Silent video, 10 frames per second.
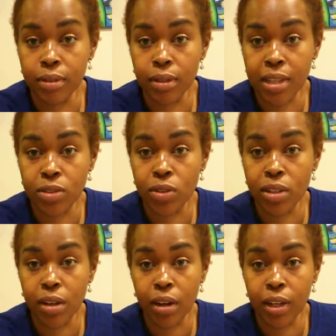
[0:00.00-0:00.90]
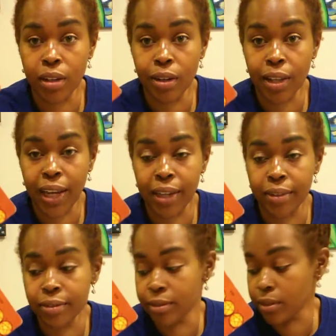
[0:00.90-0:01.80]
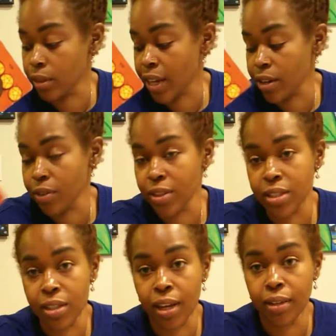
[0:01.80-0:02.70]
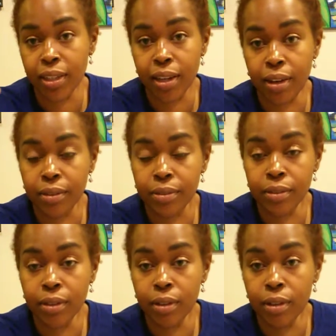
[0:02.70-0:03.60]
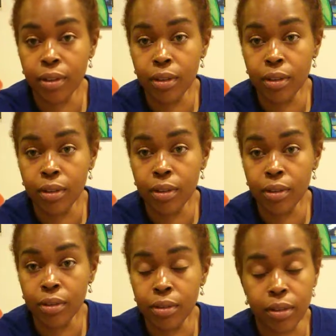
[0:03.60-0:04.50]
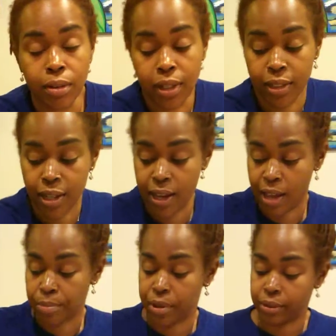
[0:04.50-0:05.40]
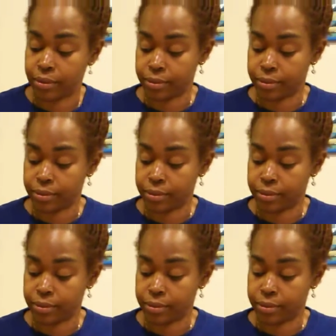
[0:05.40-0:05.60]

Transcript: That's going to darken your light. Okay, you're the sun, Leo. Don't let that happen.